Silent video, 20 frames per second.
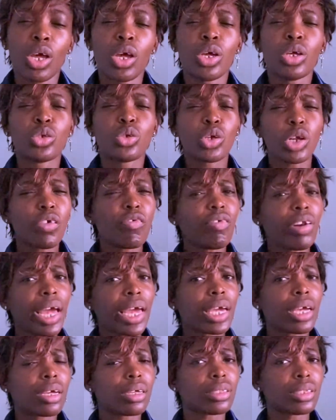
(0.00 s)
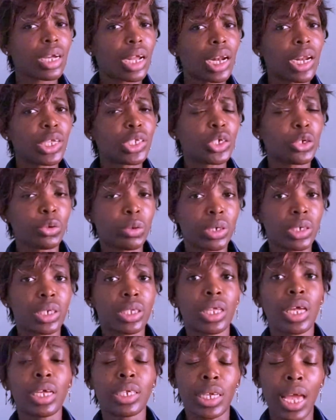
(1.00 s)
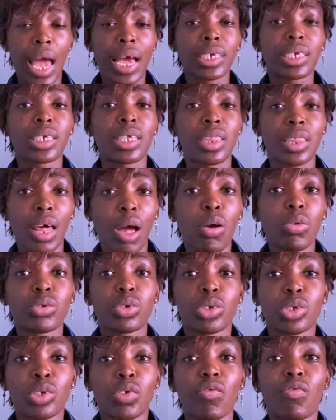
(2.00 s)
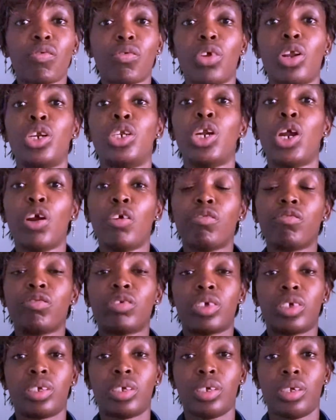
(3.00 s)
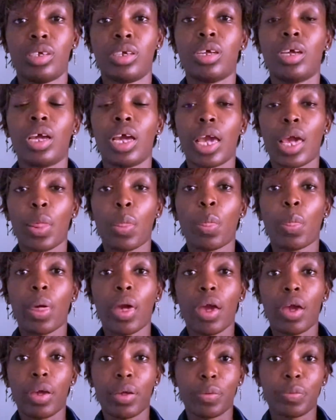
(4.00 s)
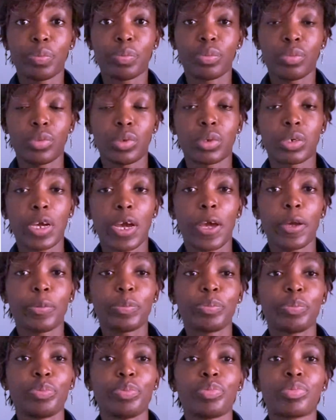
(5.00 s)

Sort of like the clitoris, it has thousands of nerves in there, okay?